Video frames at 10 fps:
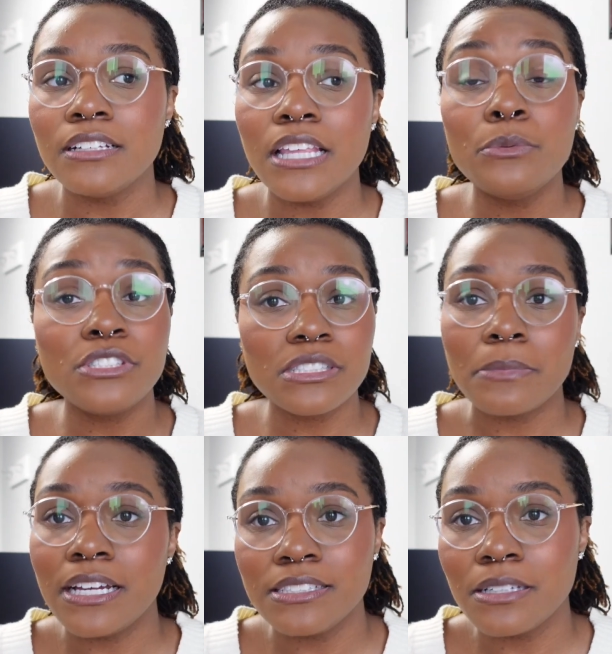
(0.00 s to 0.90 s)
It was just
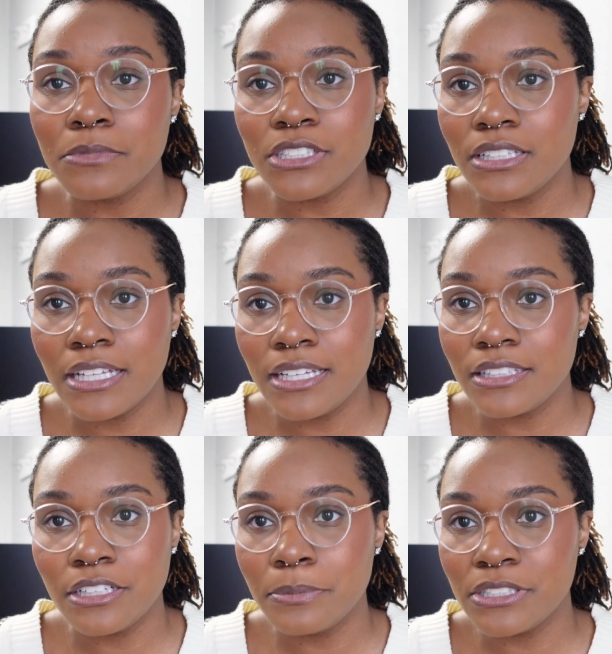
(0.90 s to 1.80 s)
my assumption that
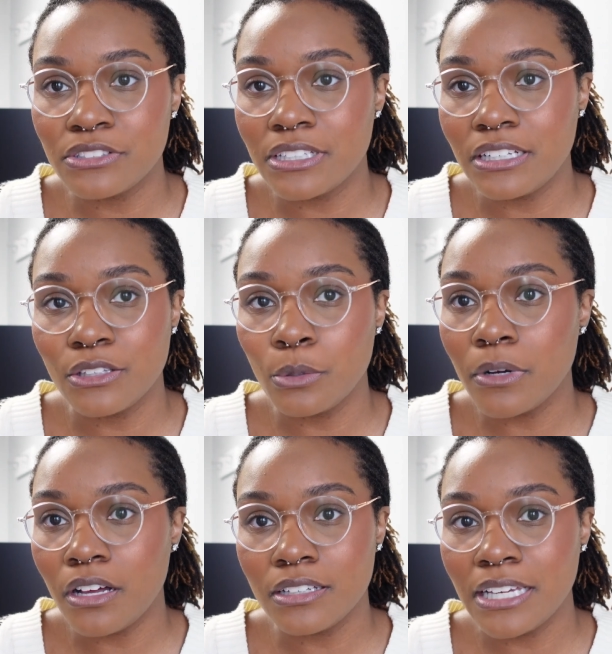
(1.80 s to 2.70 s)
therapists are getting
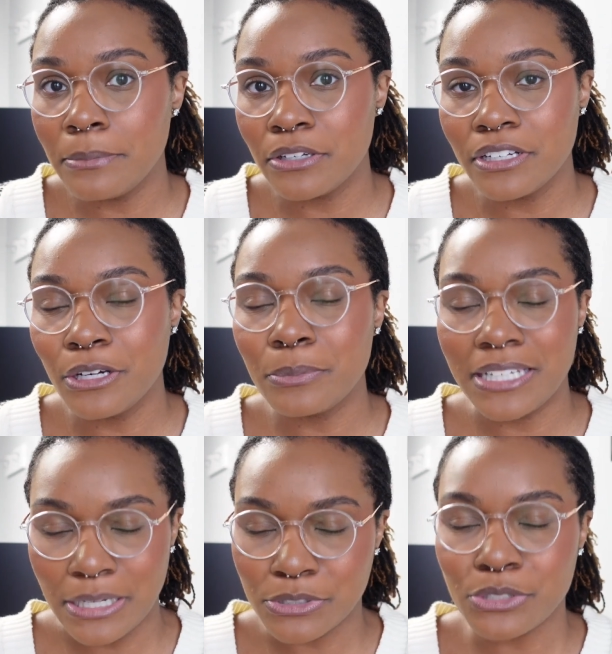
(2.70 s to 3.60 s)
lowballed at BetterHelp,
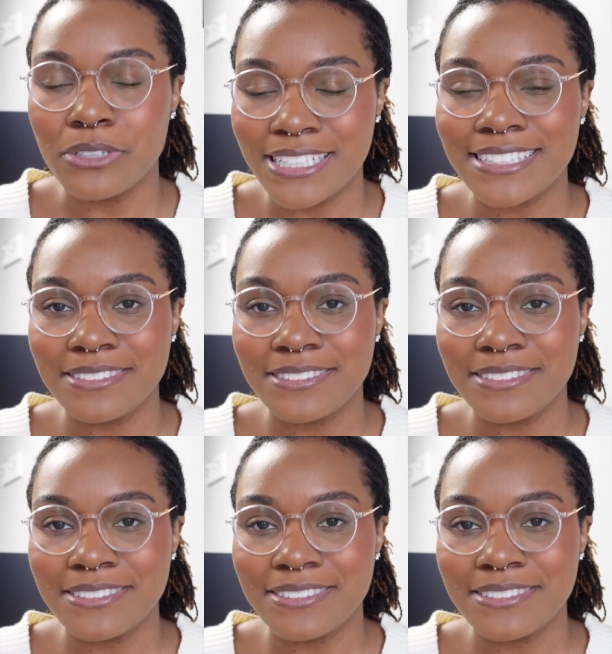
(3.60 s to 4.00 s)
and I was correct.